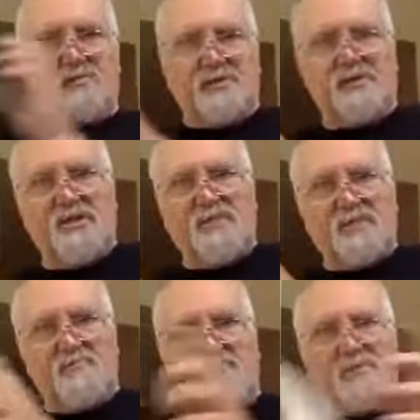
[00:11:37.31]
this
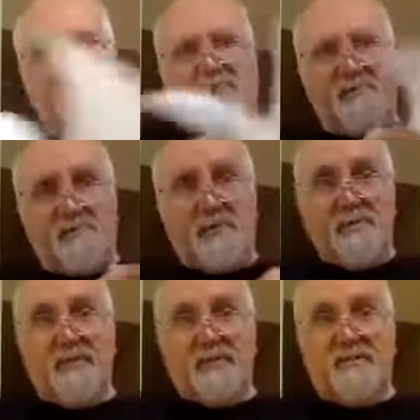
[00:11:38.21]
idea works better than
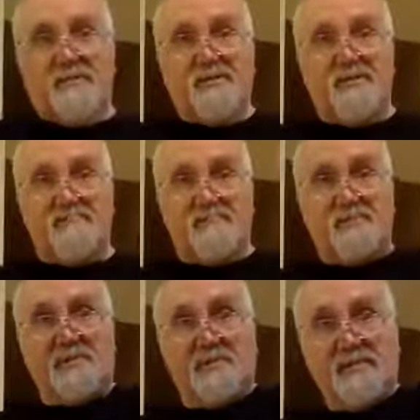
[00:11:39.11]
that idea
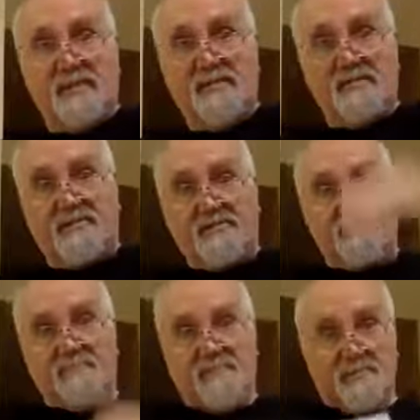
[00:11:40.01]
versus that idea
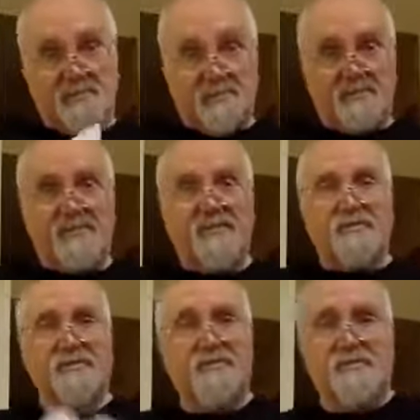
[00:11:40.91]
versus this
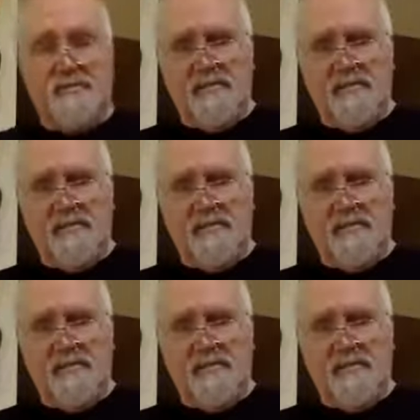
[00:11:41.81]
idea.